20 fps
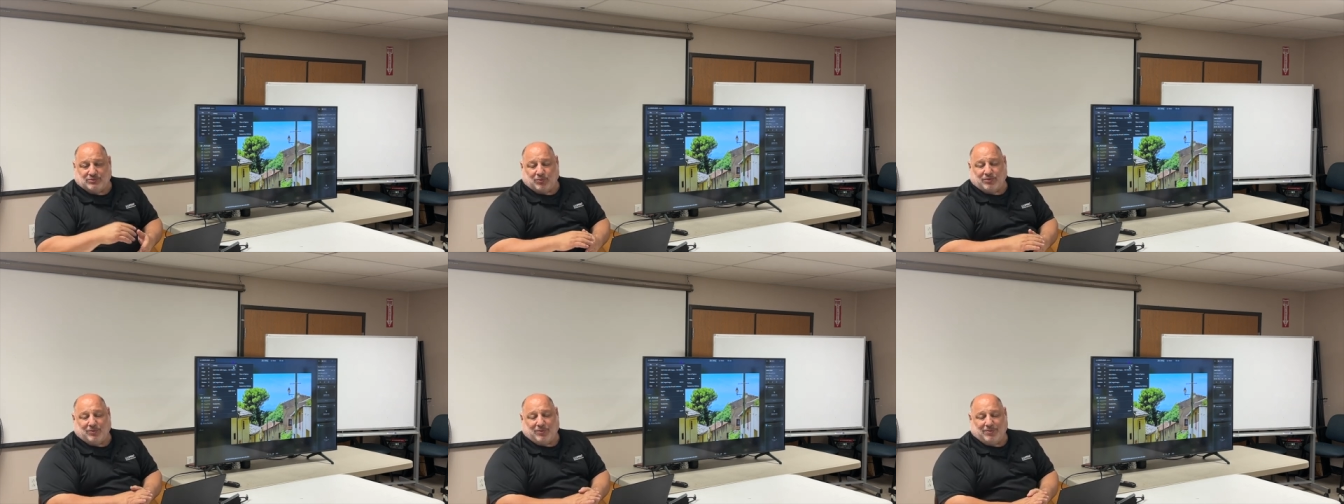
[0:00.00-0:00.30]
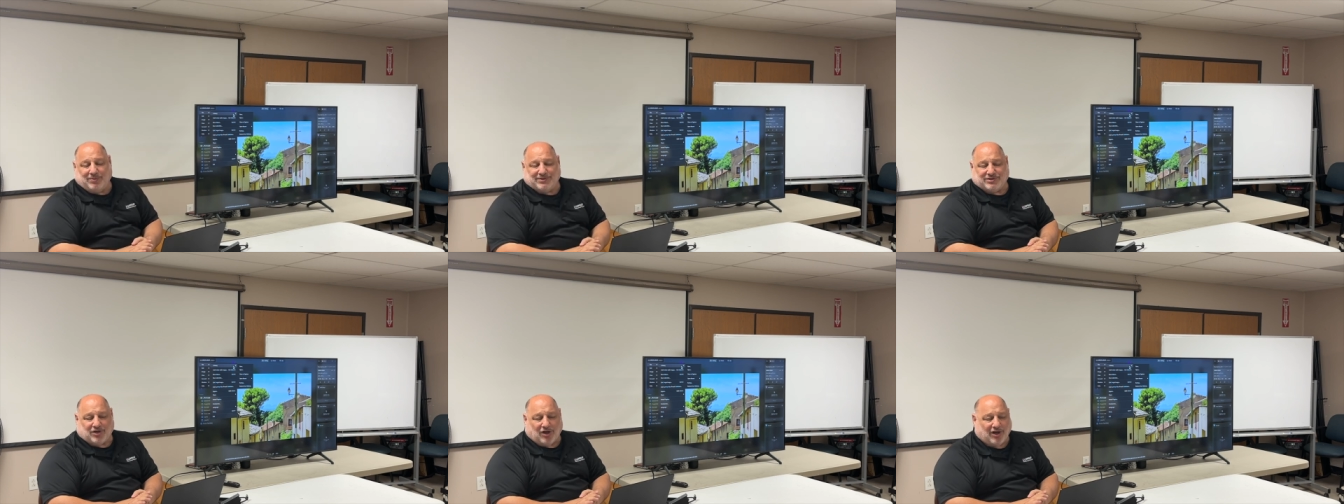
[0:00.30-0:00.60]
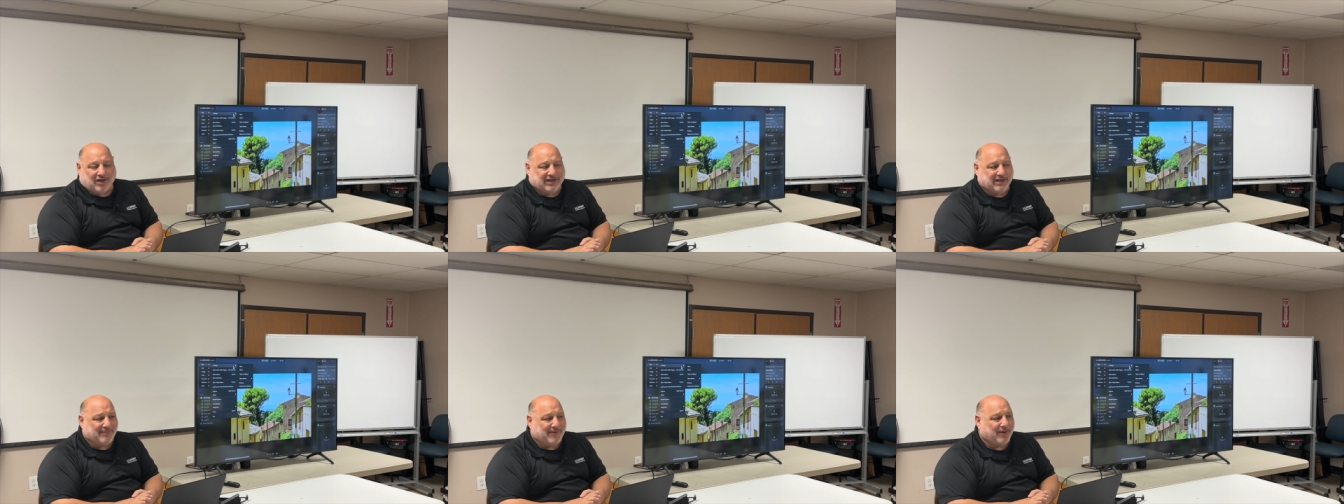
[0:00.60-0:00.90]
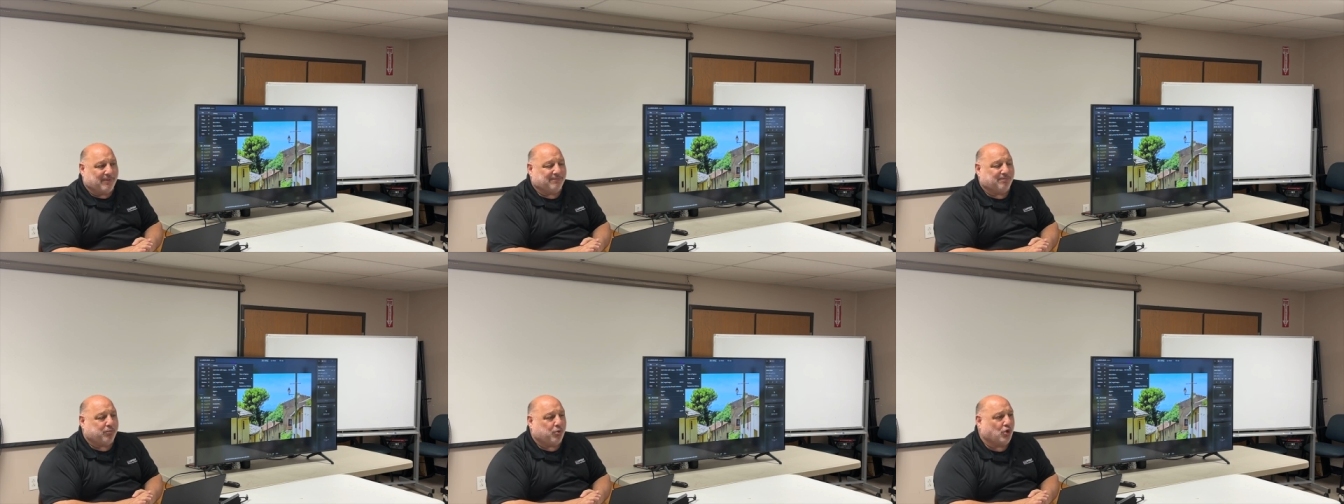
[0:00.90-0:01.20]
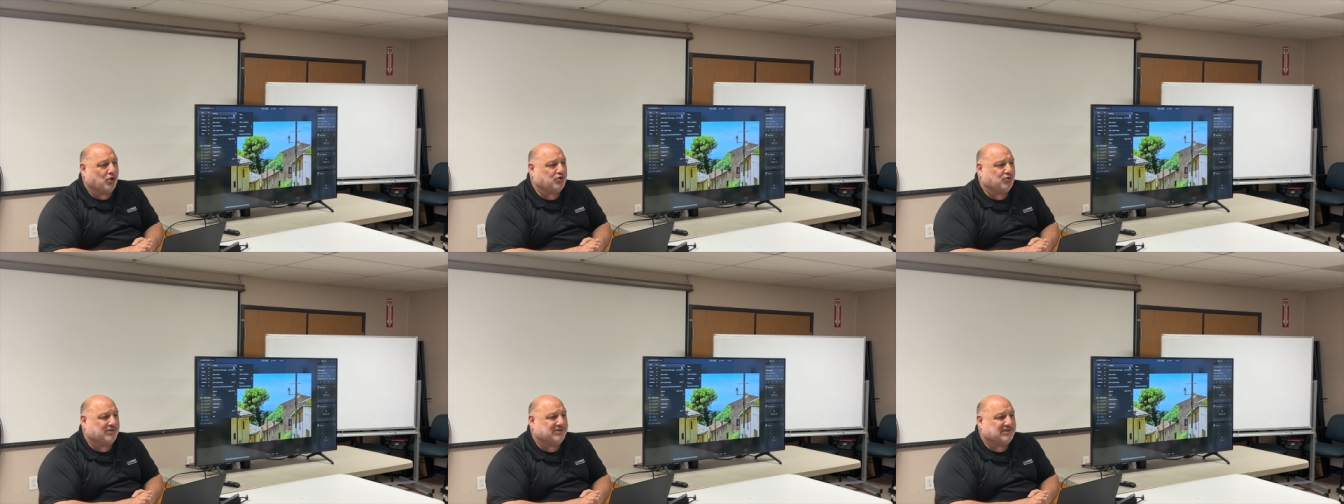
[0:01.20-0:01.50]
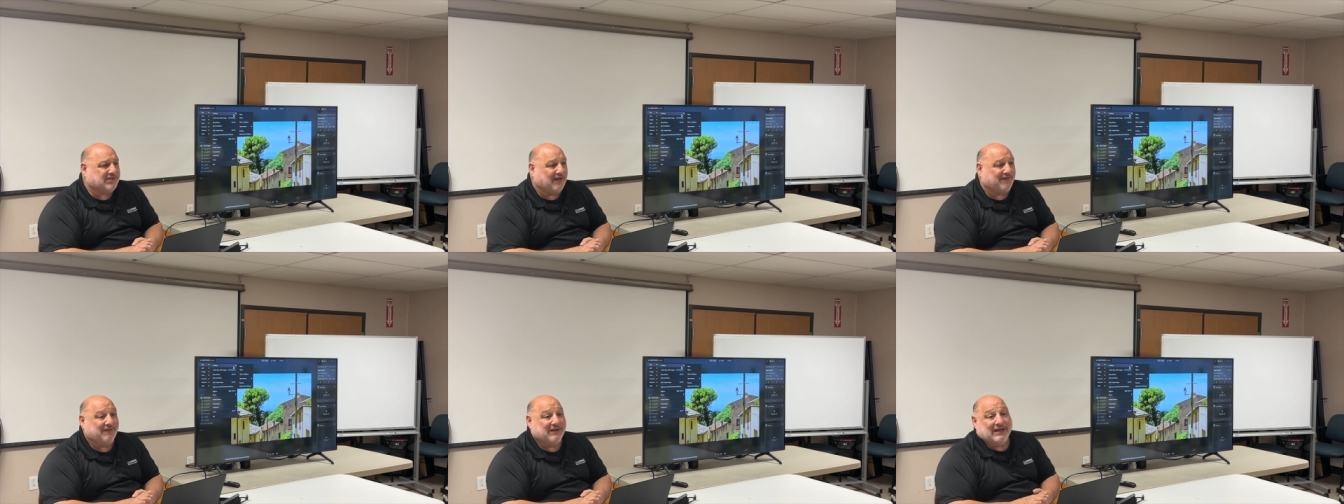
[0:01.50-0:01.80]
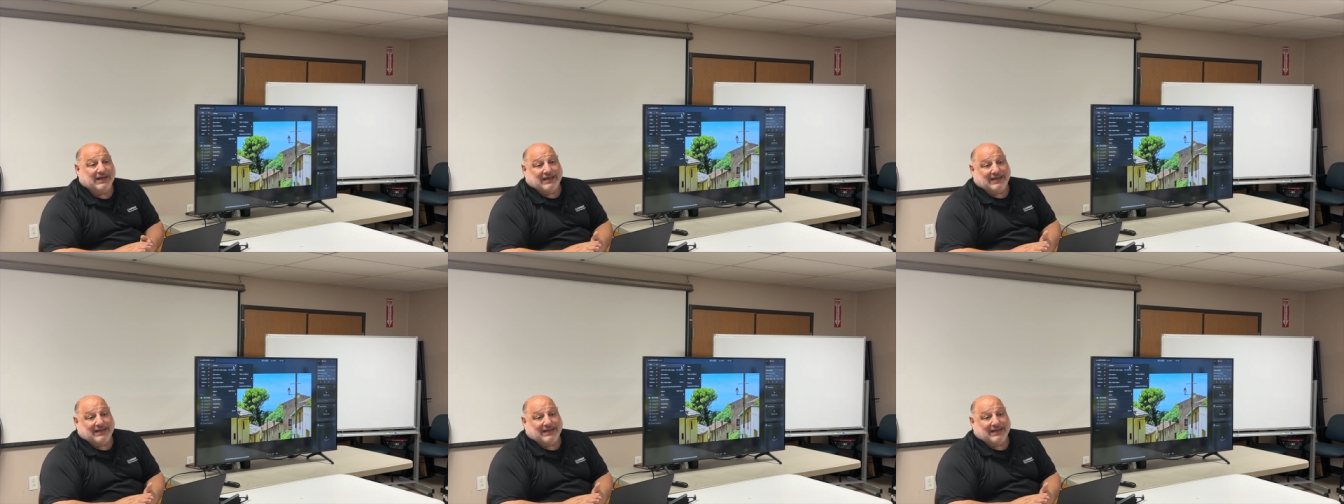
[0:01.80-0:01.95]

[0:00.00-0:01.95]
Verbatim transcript: we've been talking about portrait stuff.